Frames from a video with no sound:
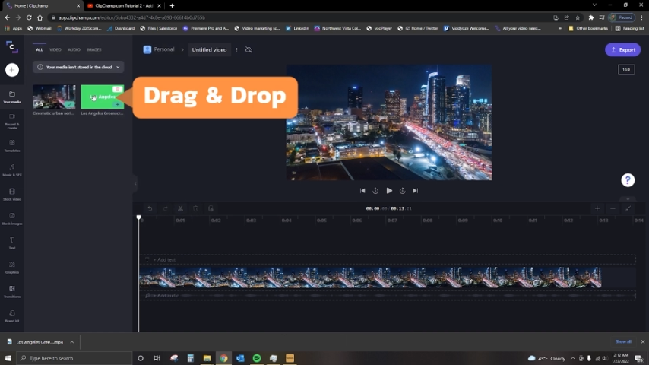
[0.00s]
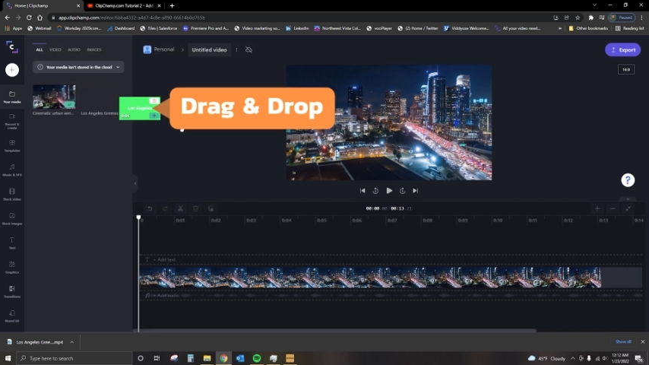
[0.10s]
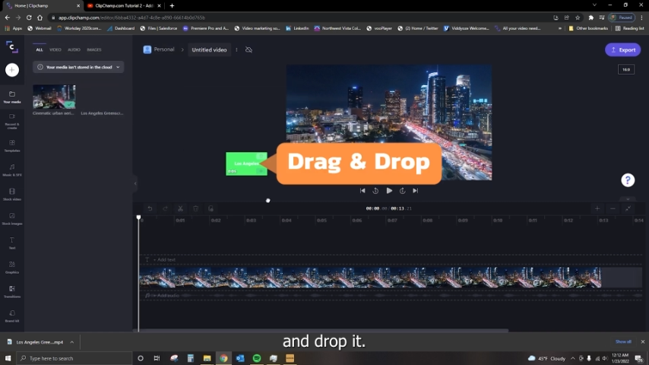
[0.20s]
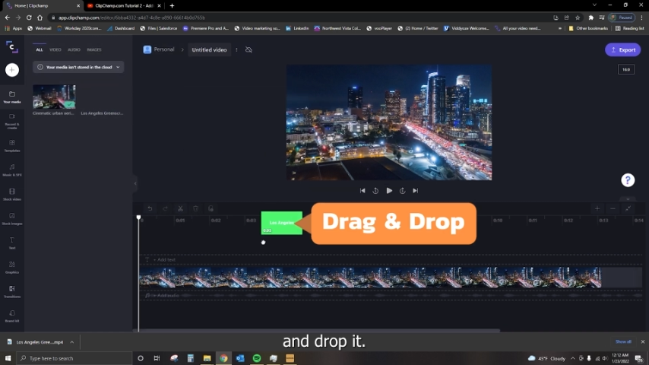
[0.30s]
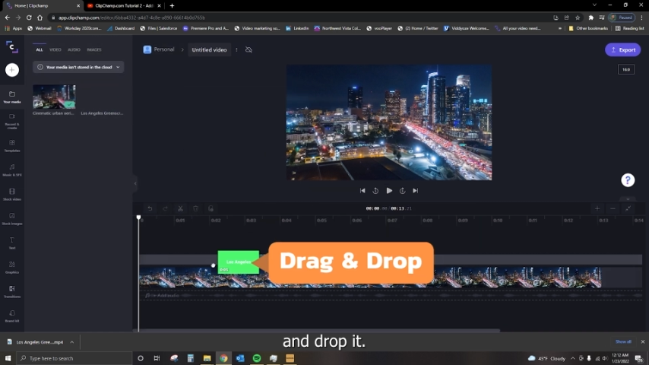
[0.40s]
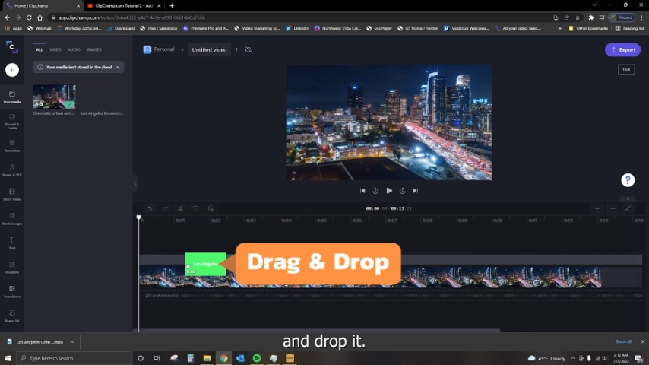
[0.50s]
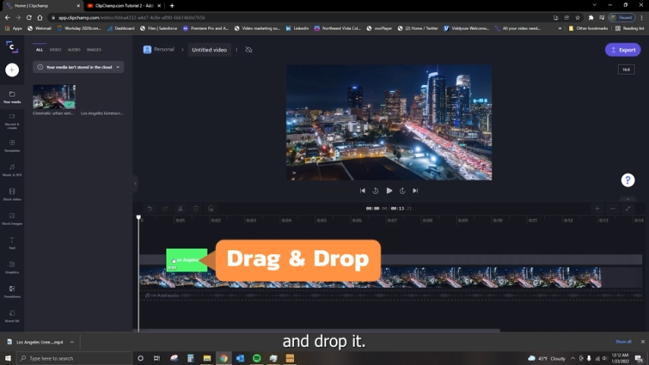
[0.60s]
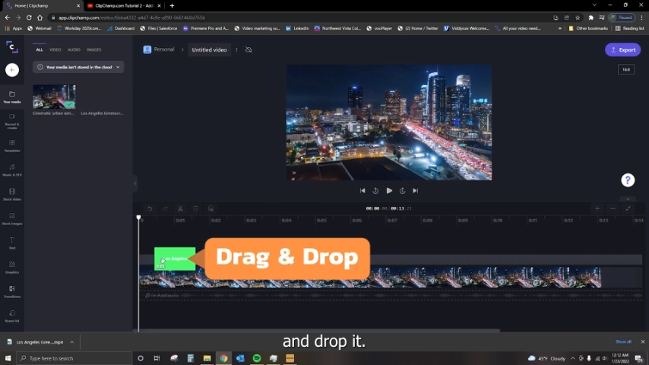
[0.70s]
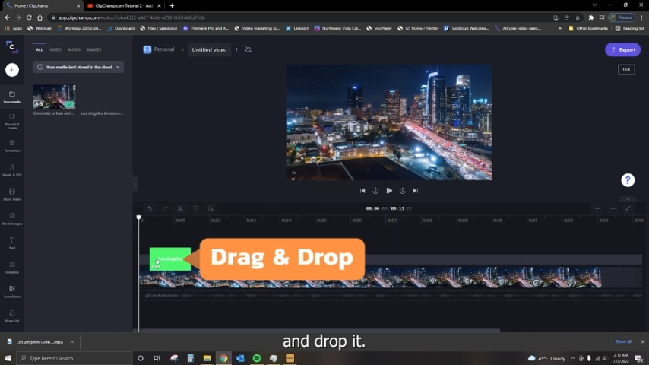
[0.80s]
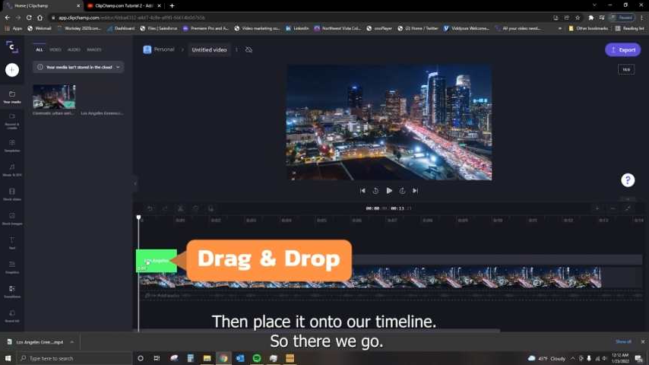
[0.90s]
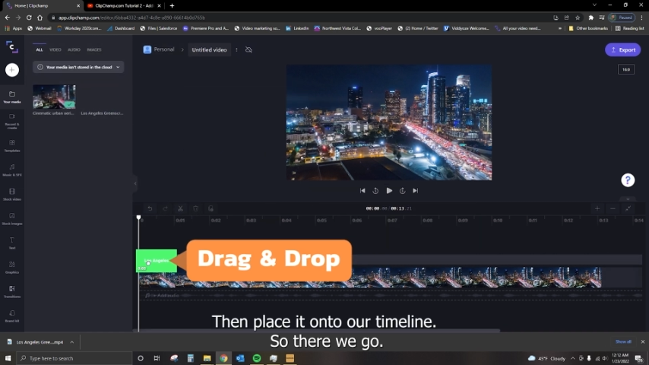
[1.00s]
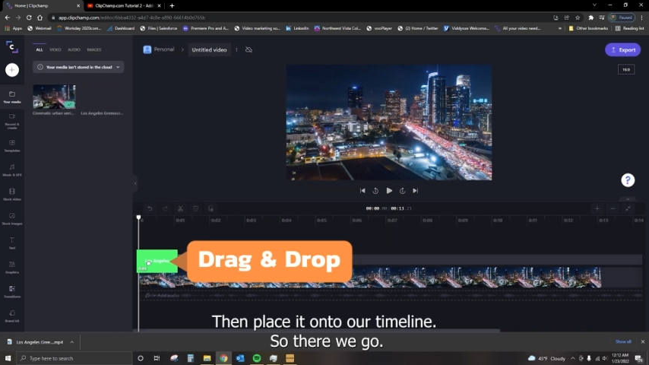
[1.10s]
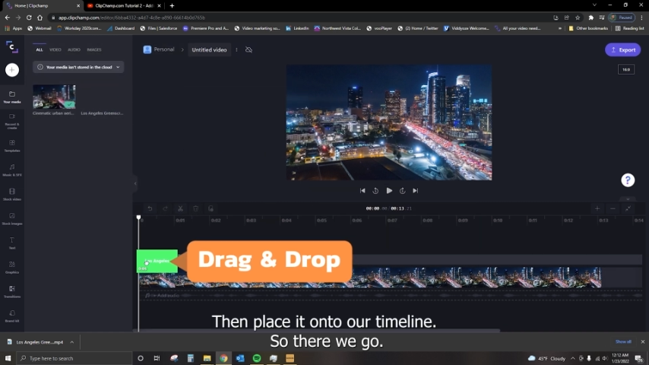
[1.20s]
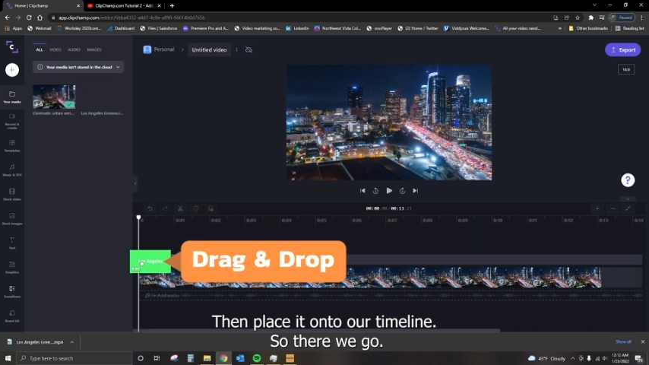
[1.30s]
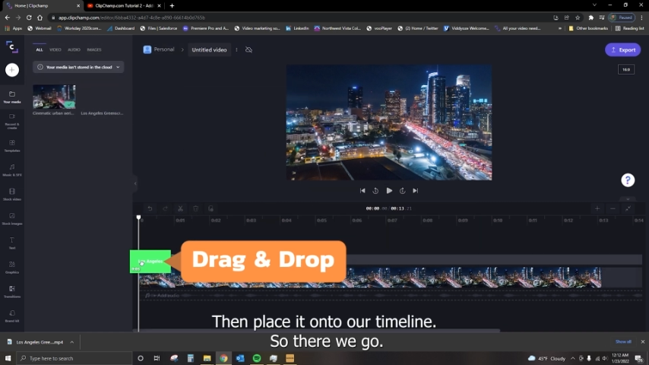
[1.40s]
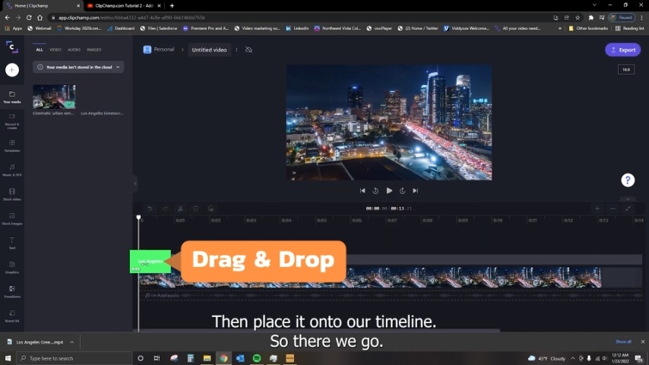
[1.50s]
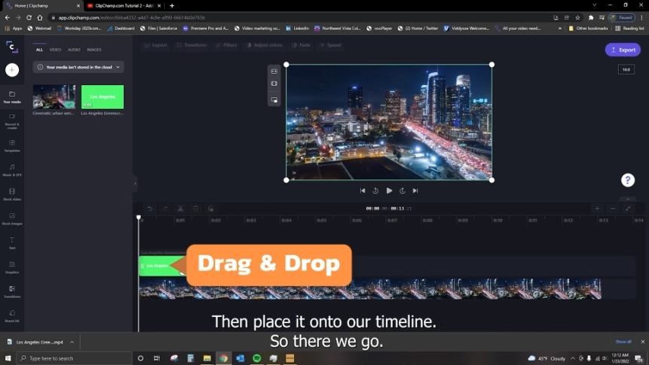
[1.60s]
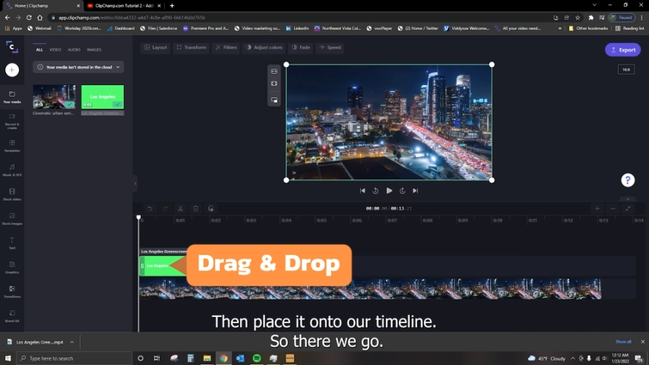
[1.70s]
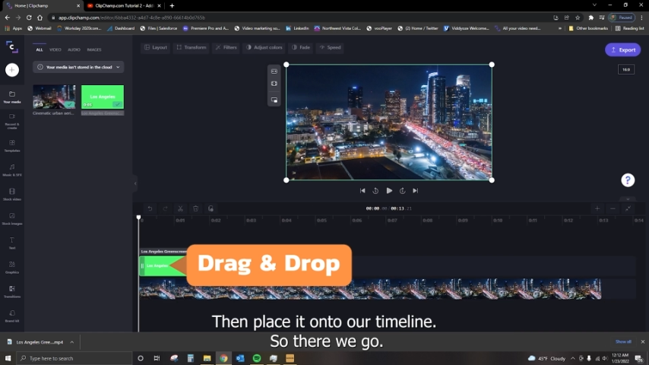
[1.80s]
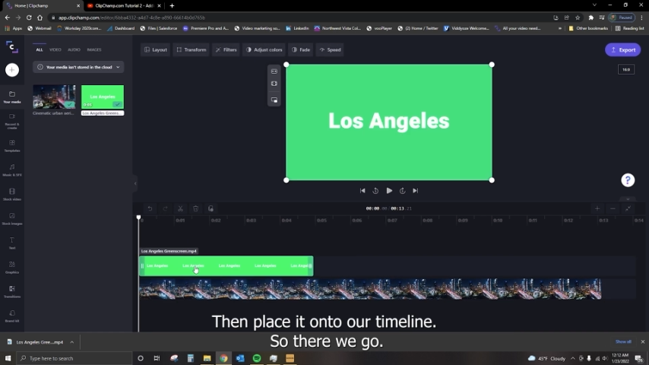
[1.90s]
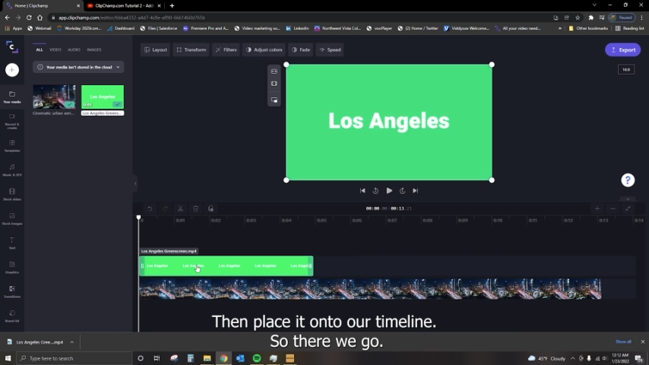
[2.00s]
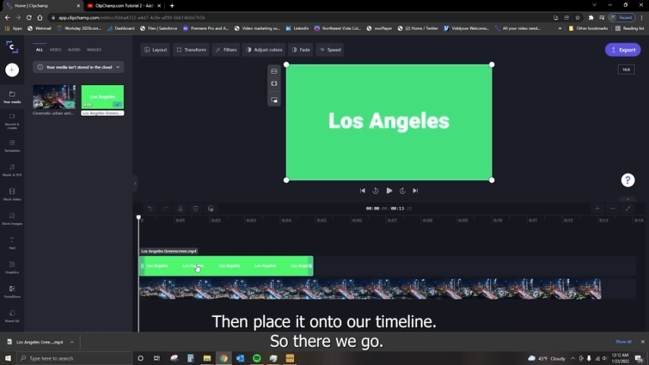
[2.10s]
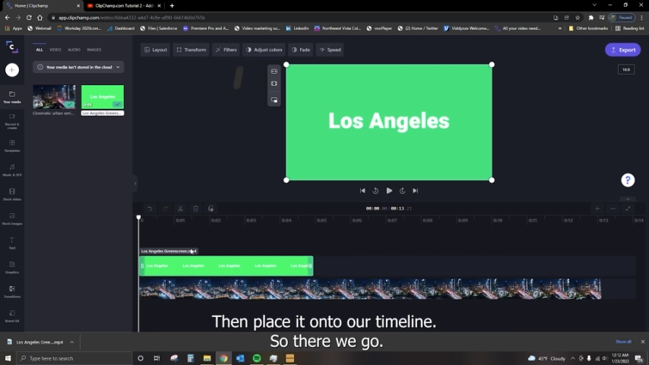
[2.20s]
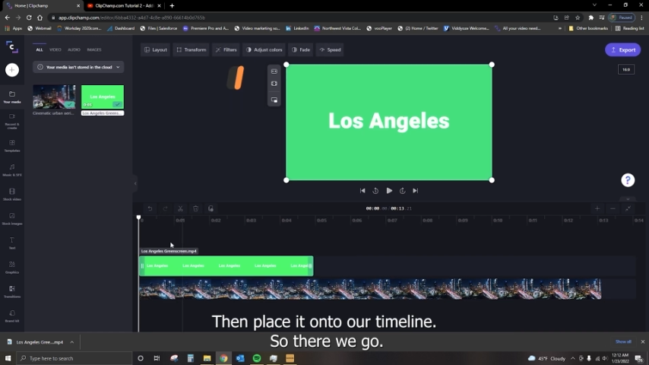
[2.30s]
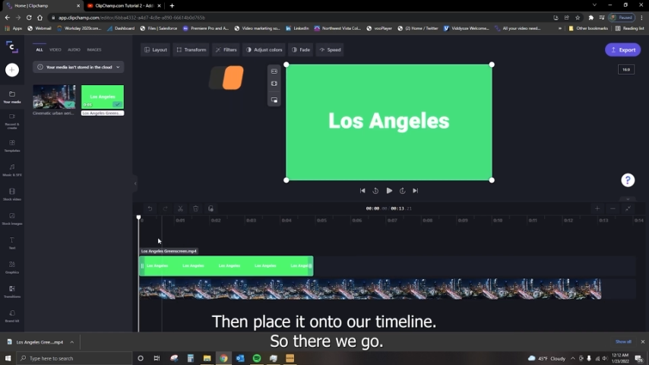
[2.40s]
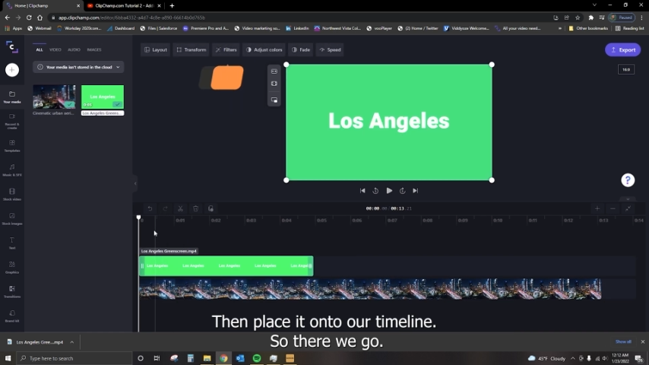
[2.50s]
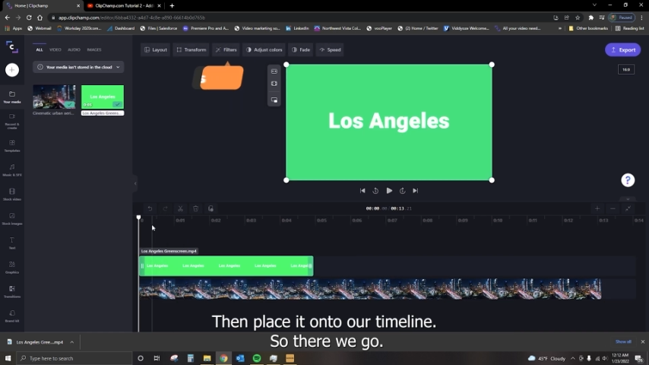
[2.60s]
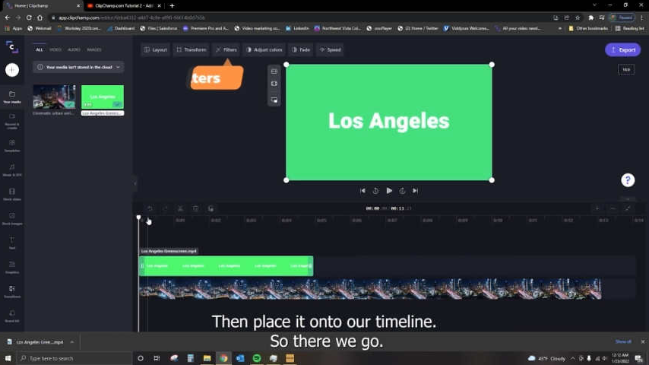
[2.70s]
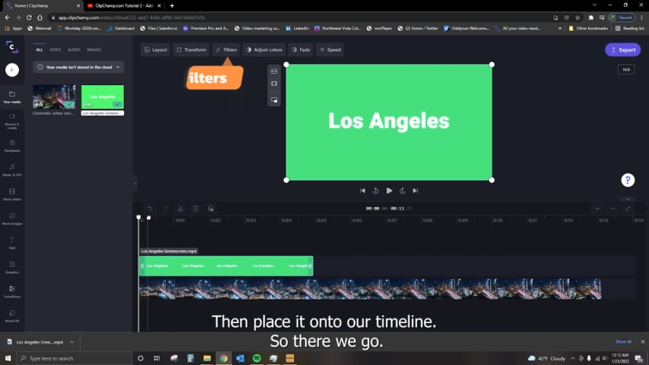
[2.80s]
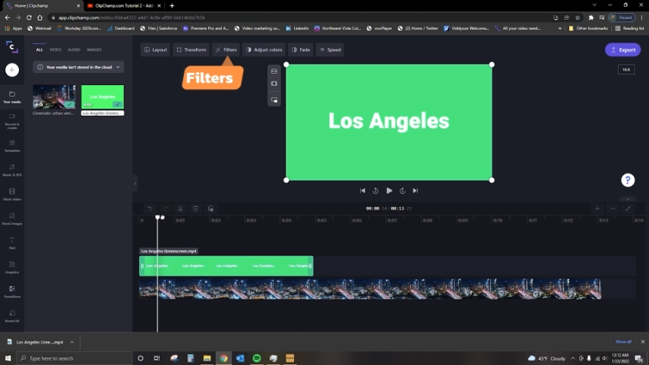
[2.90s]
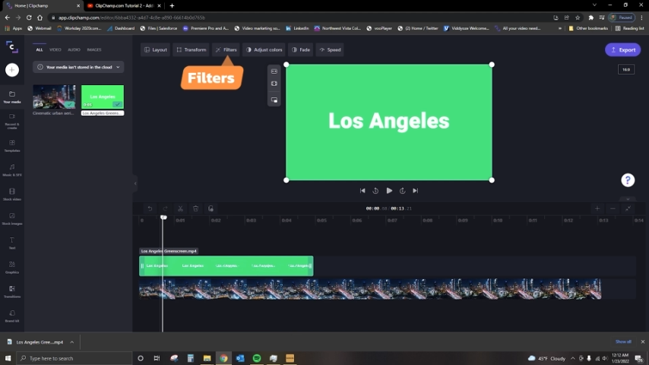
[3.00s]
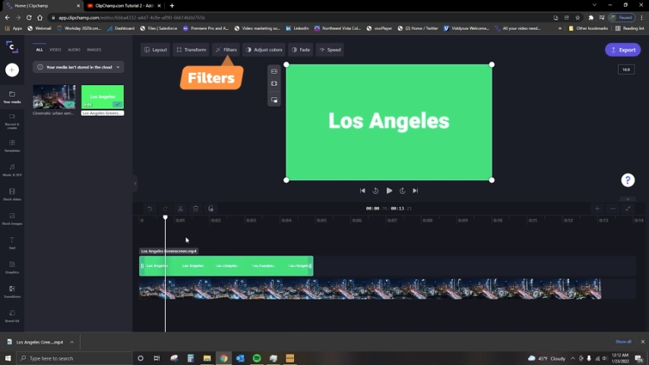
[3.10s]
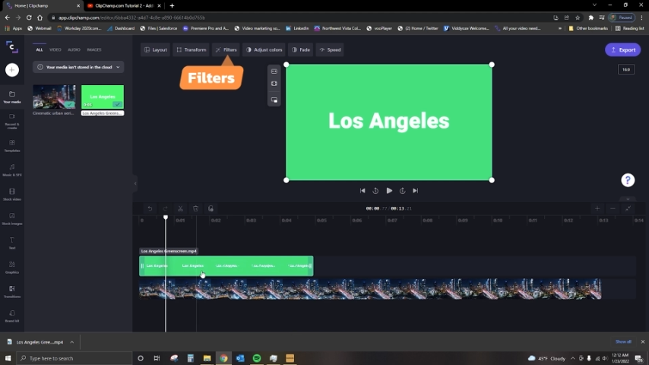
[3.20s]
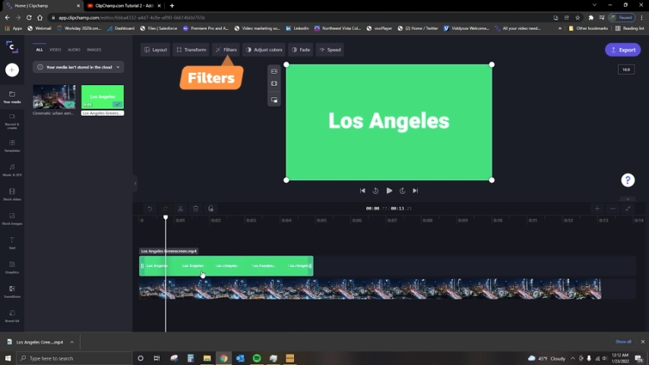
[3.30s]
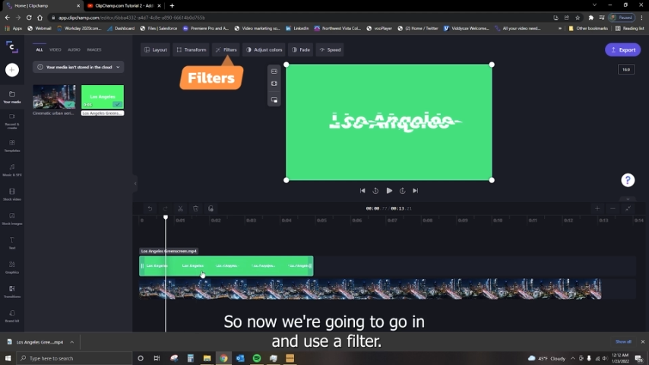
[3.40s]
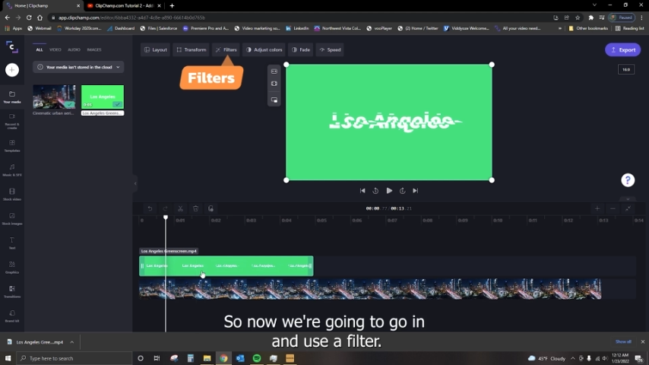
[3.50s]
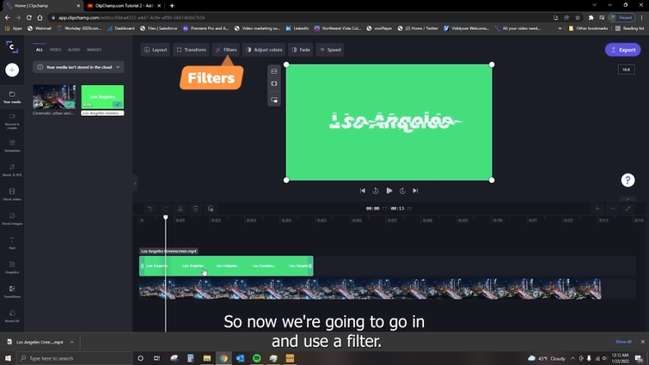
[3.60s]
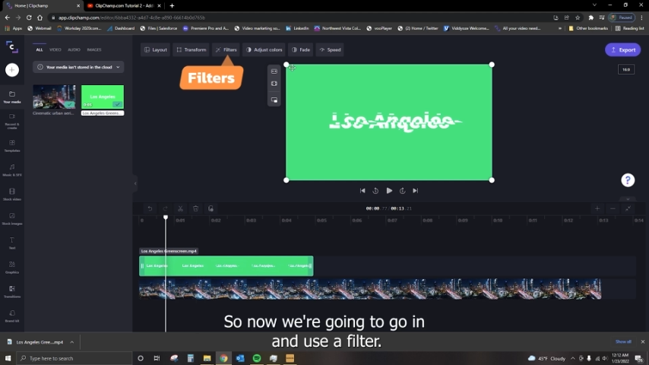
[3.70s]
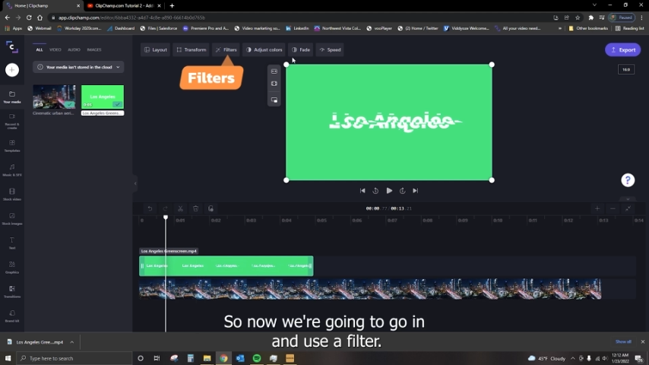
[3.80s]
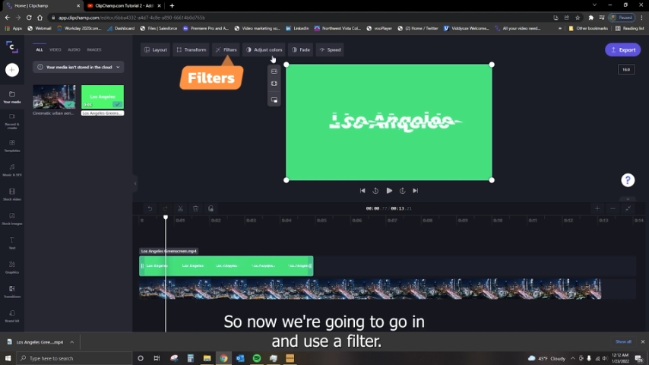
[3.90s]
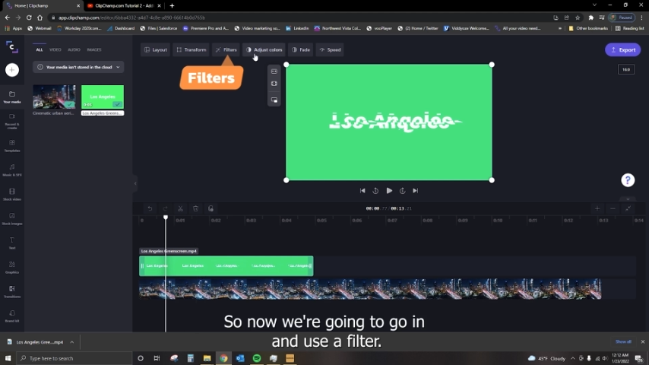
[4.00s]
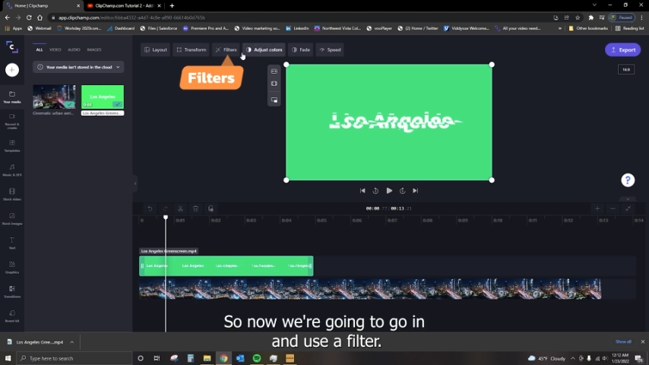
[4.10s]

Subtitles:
Nobody's mouth can be seen.